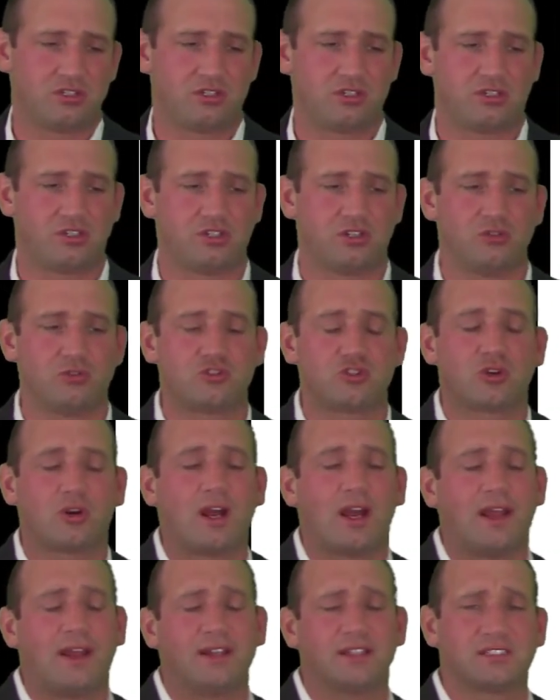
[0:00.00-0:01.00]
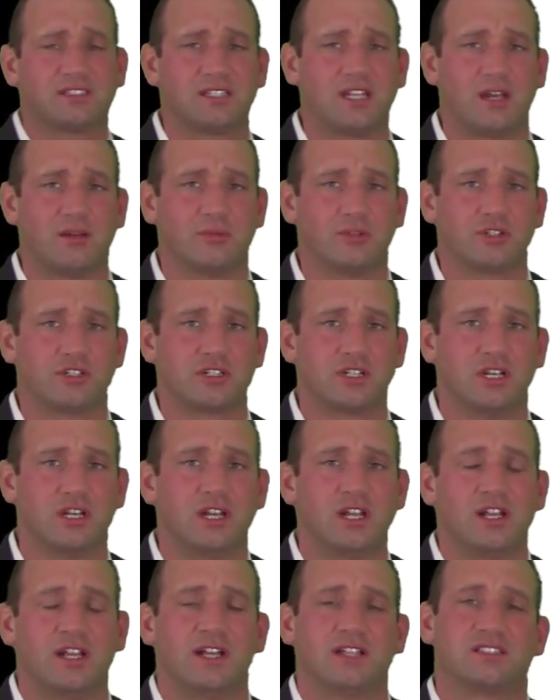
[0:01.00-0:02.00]
to try and establish
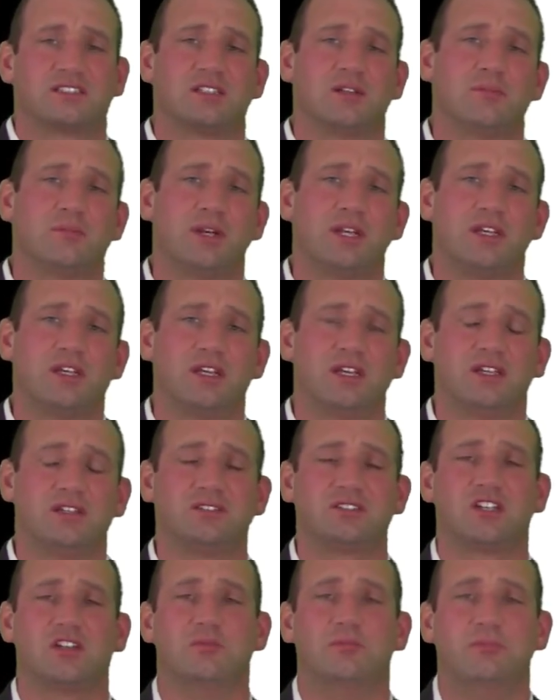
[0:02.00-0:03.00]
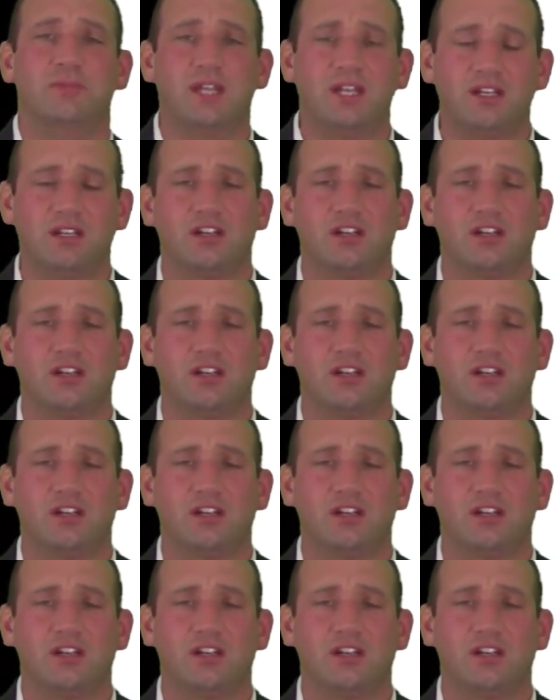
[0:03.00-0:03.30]
that somebody is committing a